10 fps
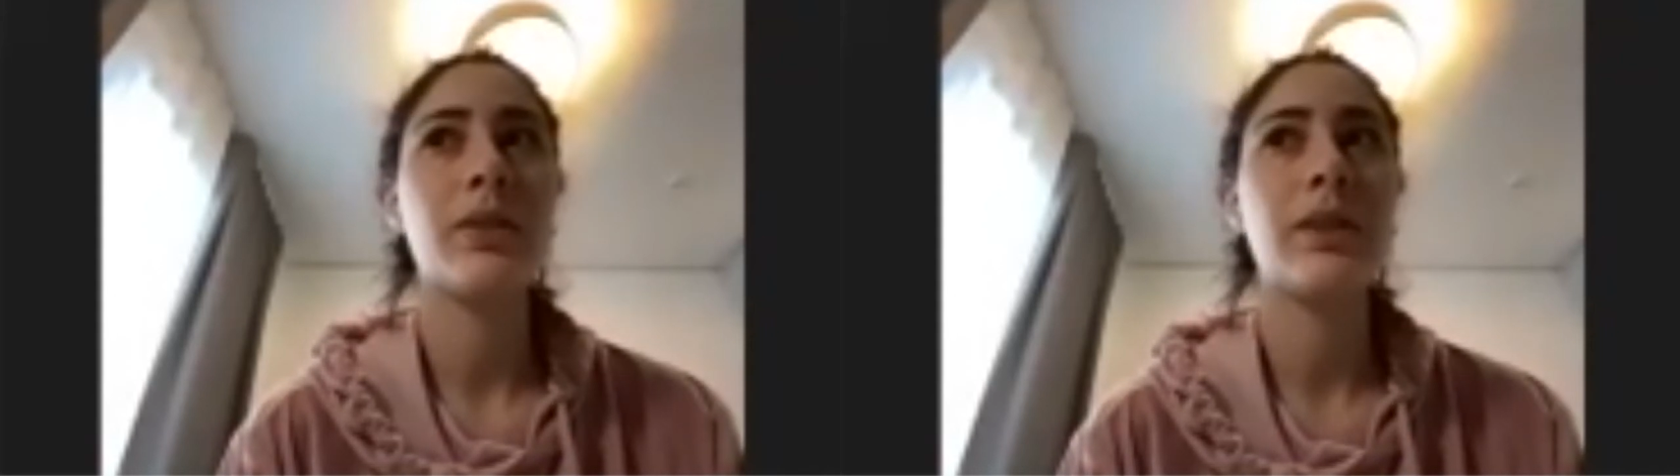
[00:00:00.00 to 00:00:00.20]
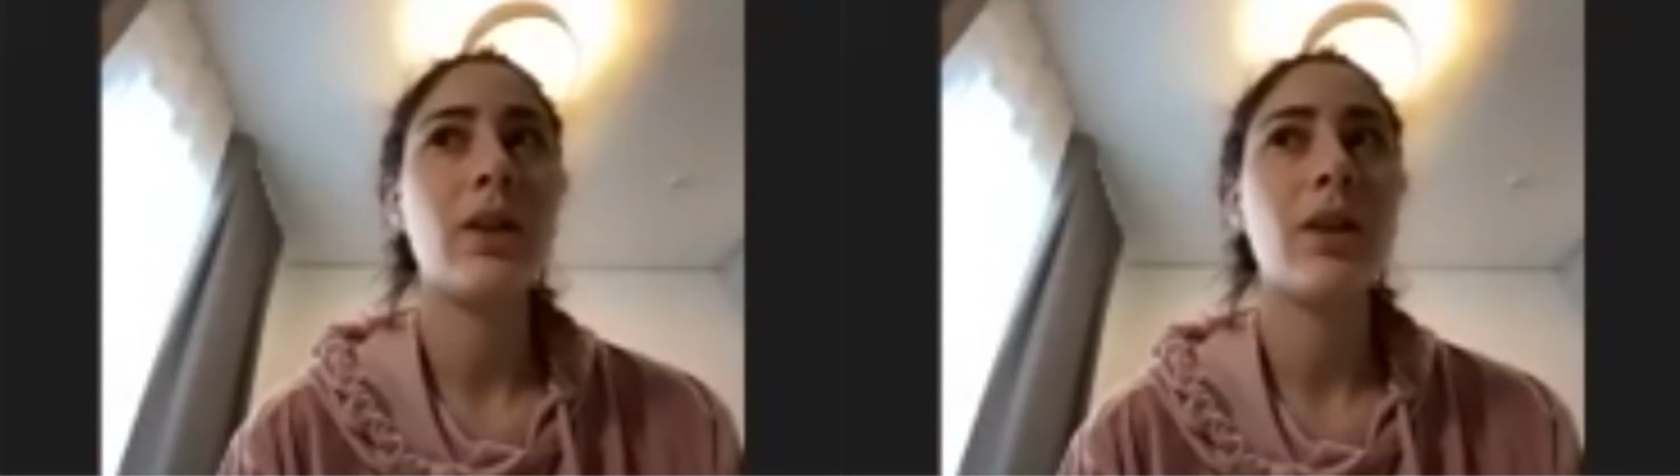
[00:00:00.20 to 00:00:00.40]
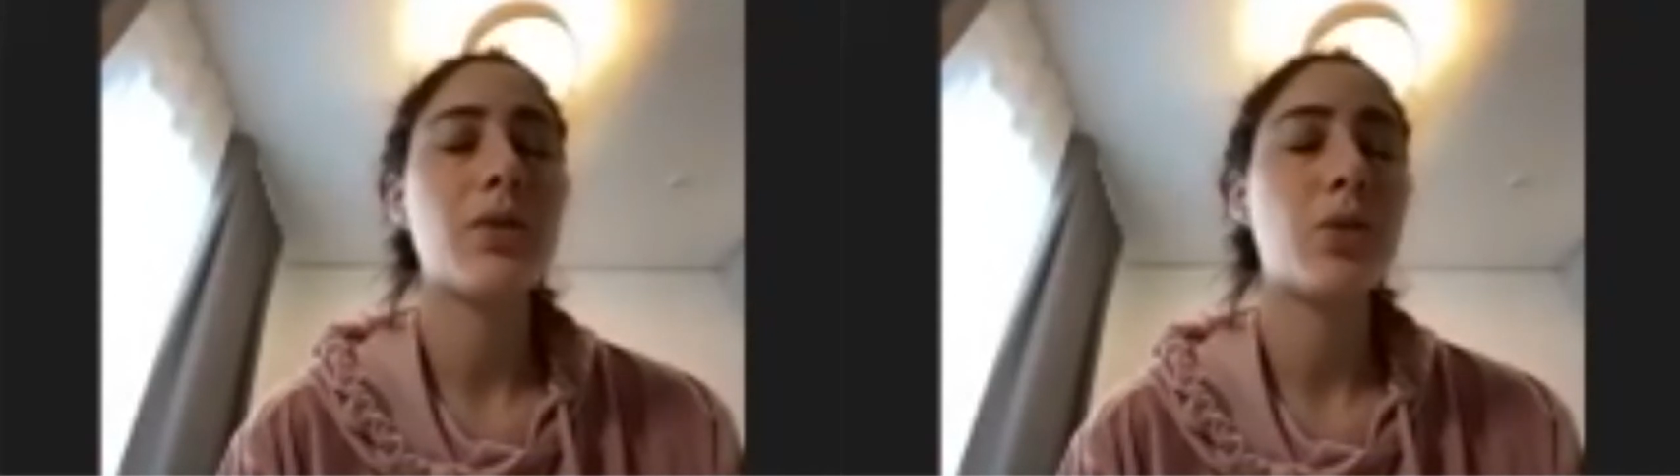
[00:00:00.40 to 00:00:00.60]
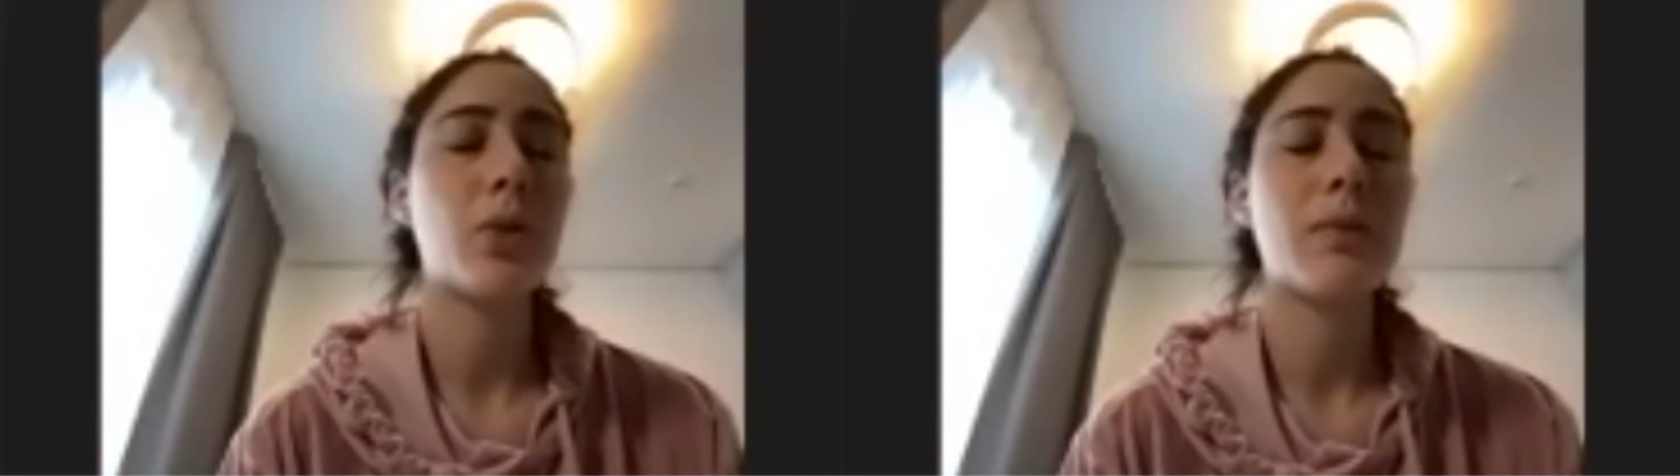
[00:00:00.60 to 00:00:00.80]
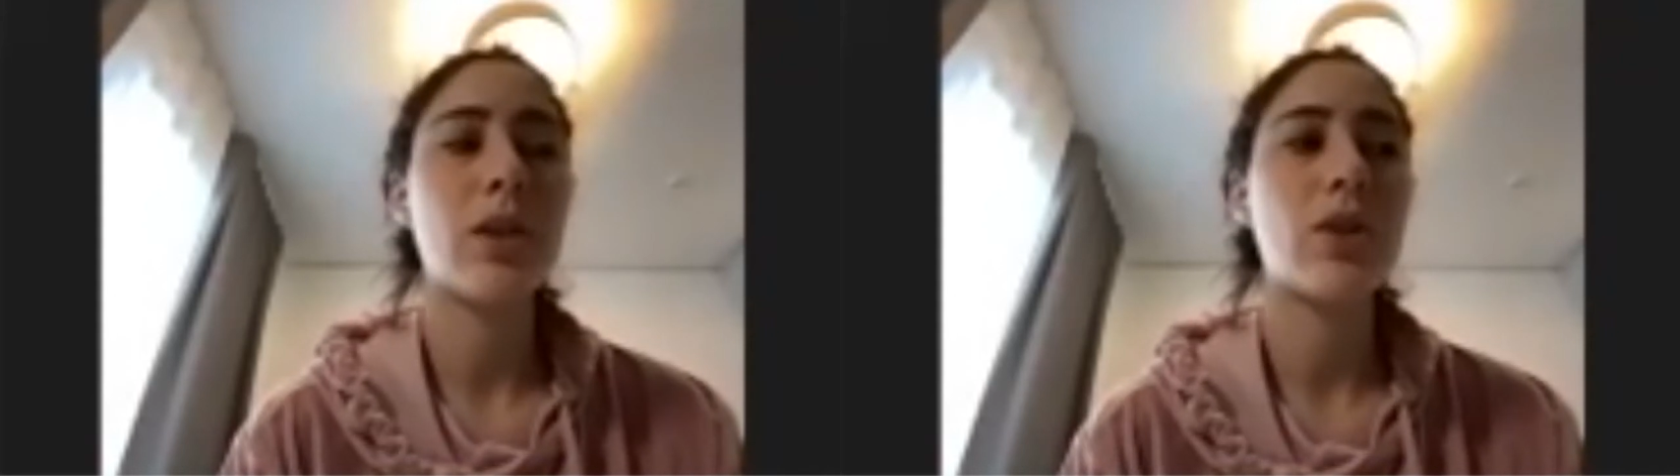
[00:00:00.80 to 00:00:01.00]

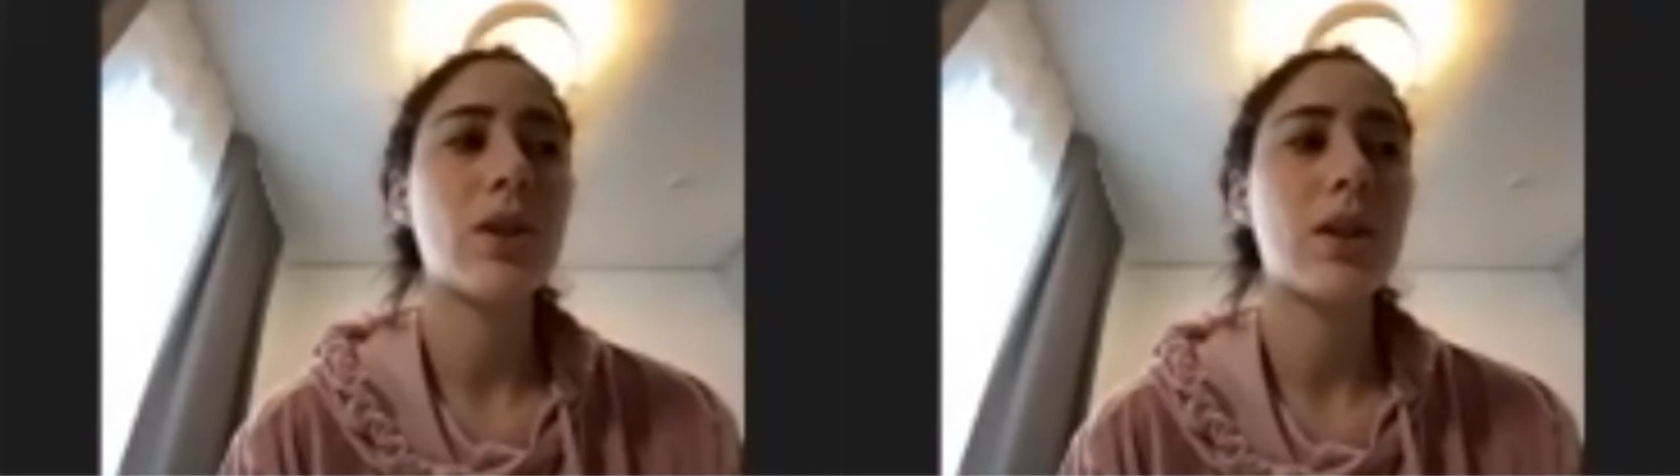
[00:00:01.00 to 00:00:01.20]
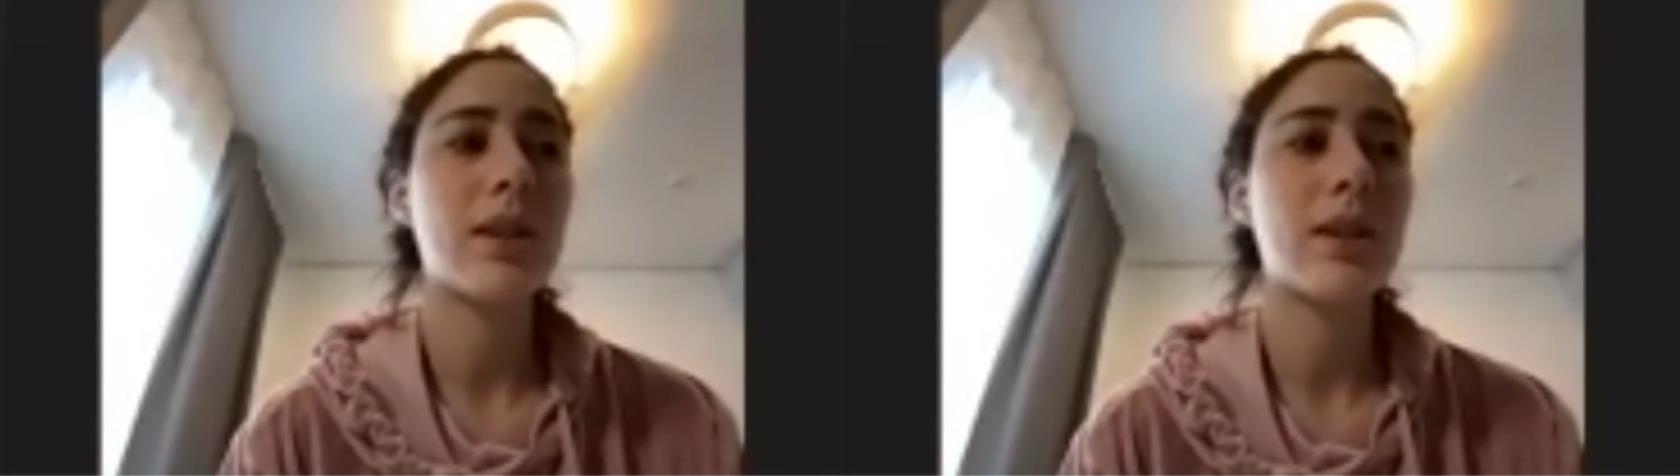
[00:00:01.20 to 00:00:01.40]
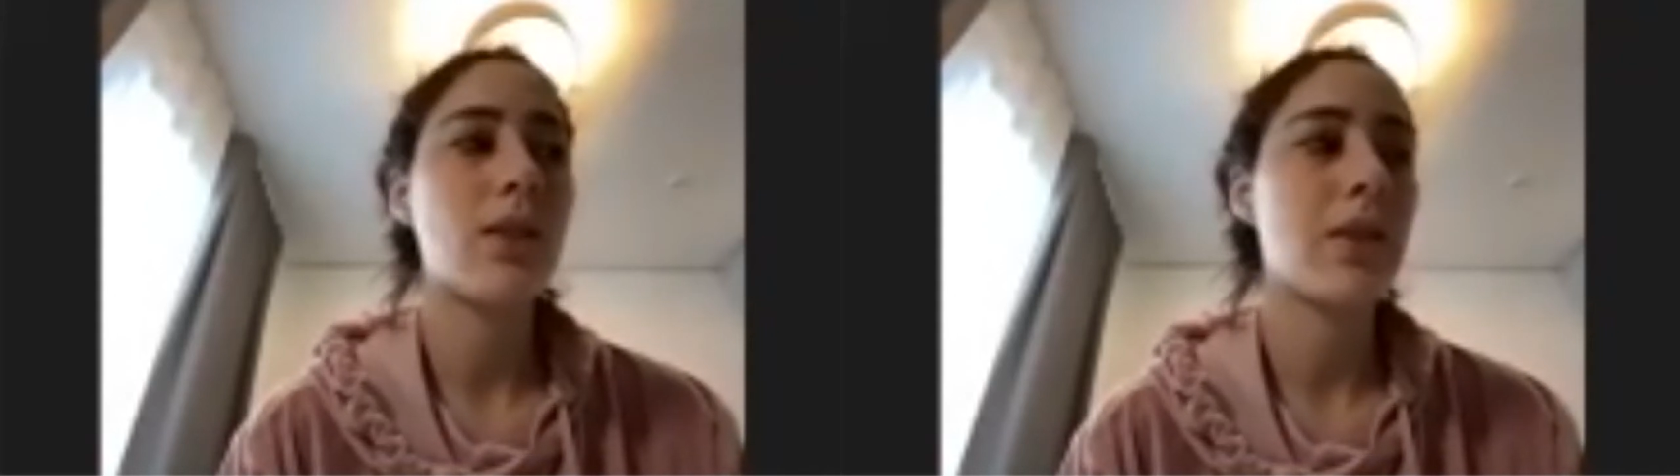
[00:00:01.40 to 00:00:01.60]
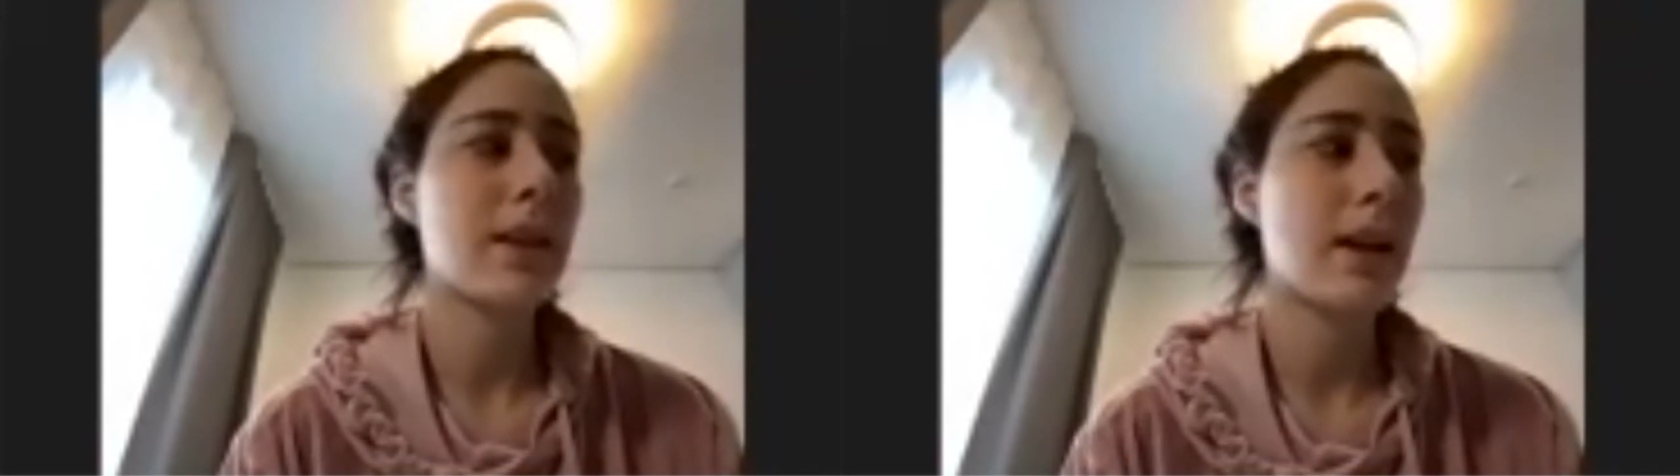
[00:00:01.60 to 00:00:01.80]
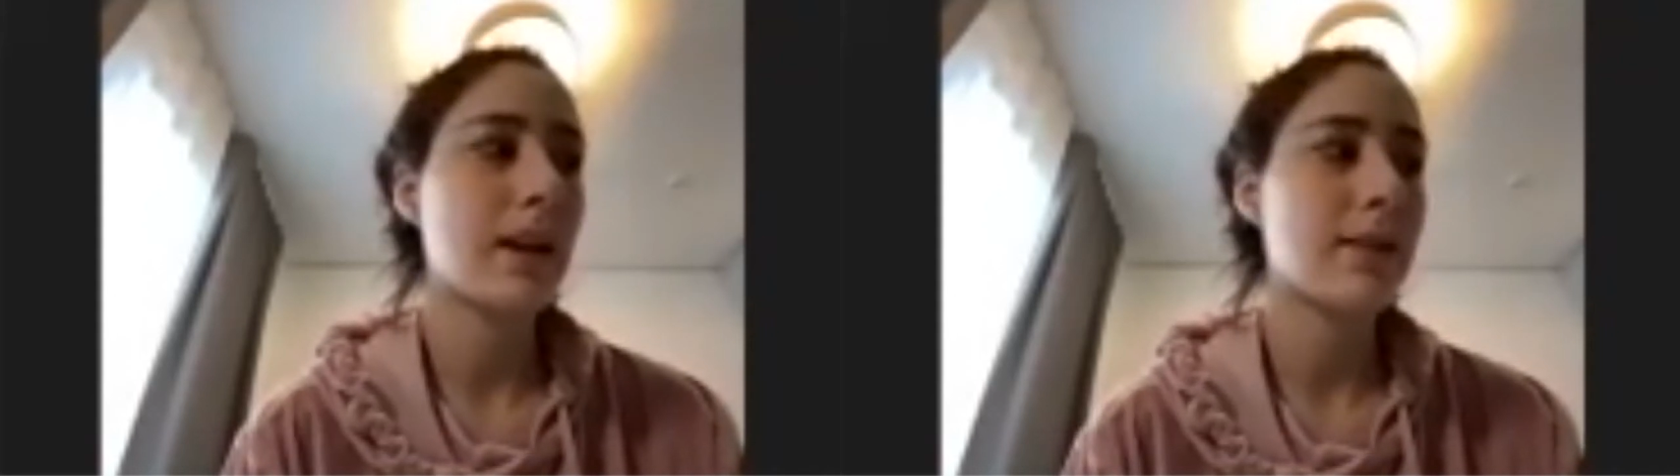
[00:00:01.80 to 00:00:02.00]
CO2 emissions and all
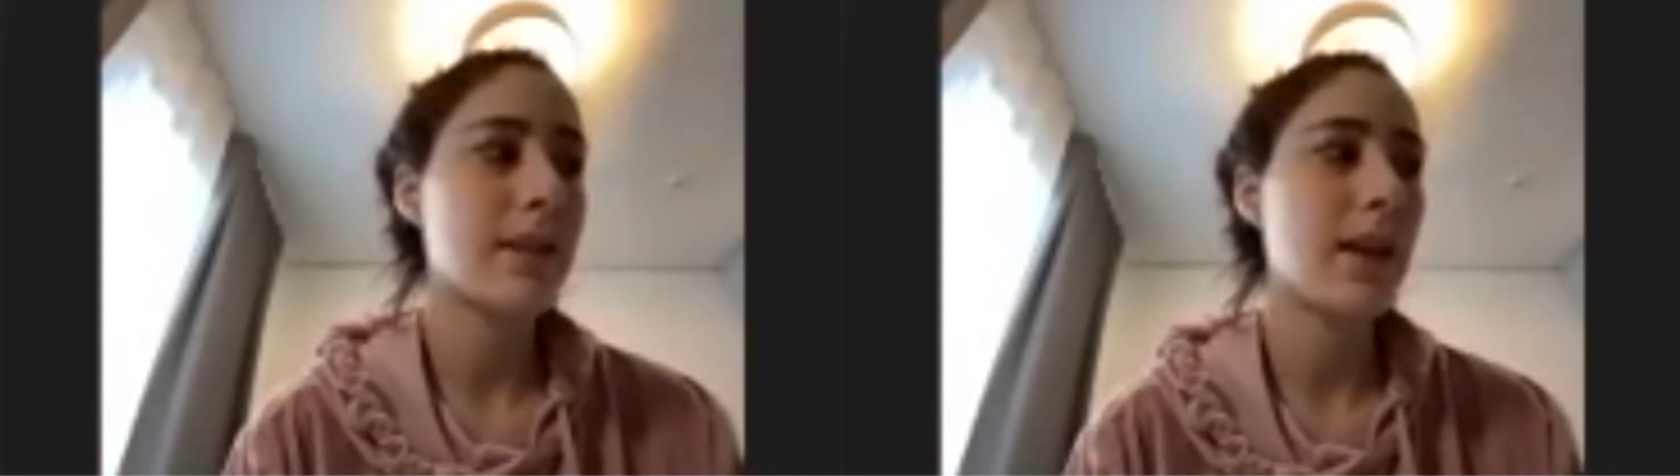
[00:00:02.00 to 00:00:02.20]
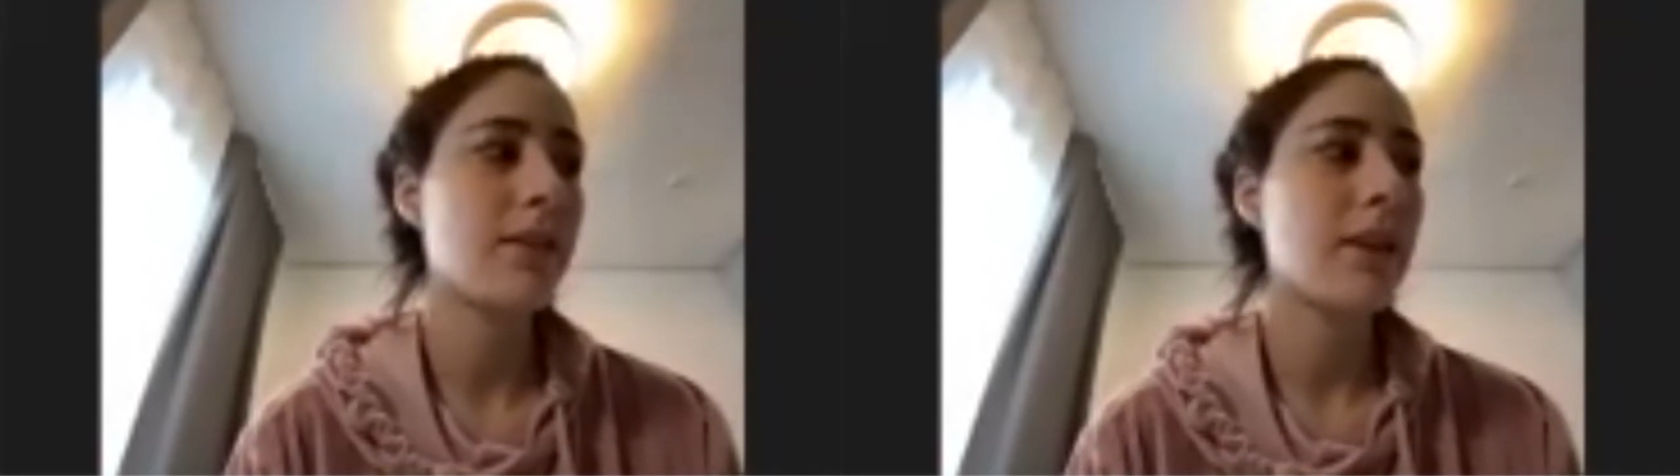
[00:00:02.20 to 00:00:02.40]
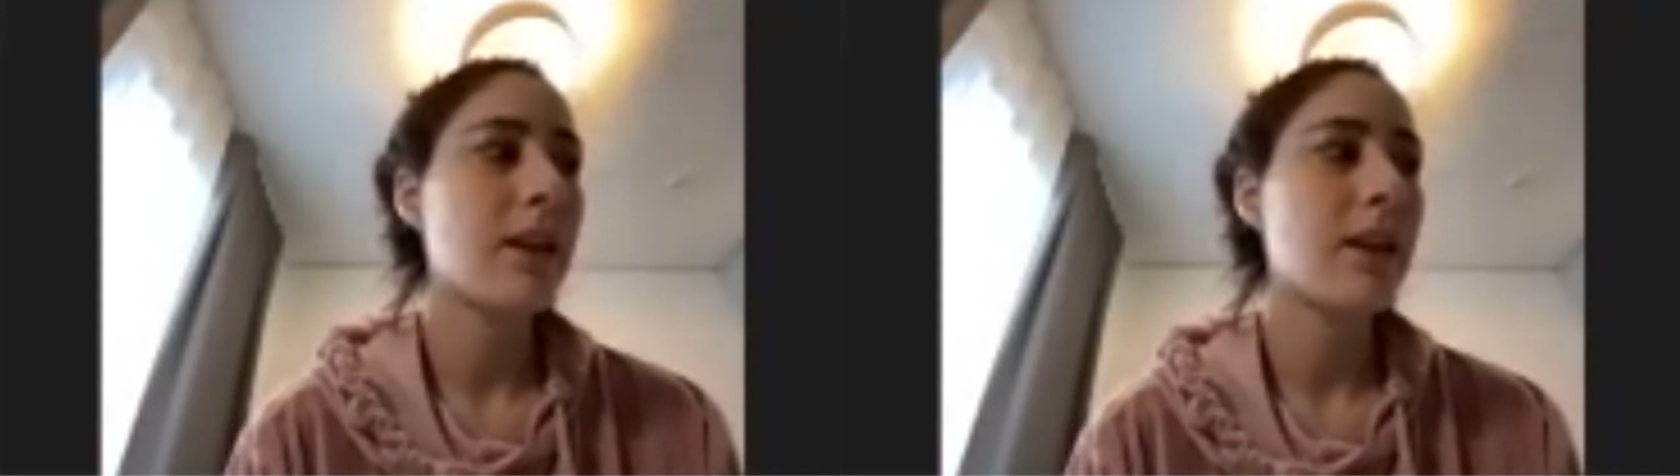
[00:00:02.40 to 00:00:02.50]
that kind of stuff.